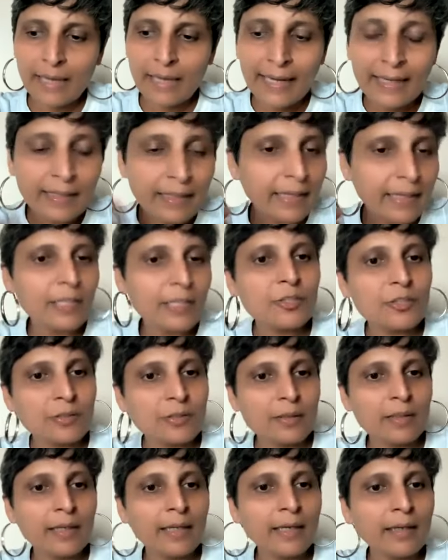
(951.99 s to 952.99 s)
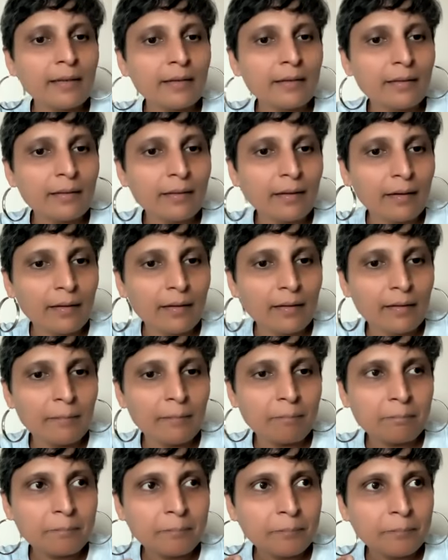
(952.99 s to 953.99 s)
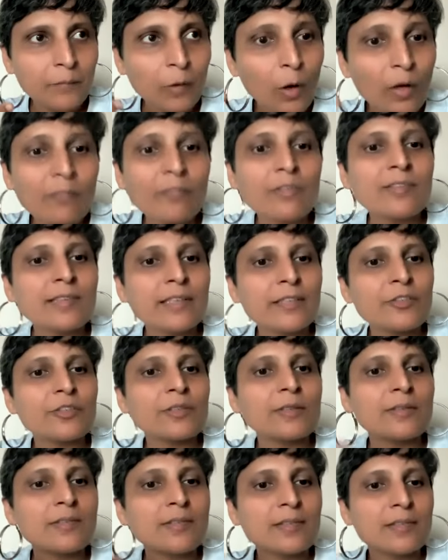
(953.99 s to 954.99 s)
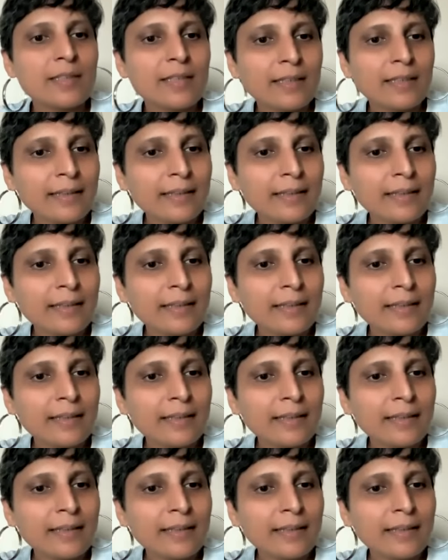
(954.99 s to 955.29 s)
engage in uh, conversations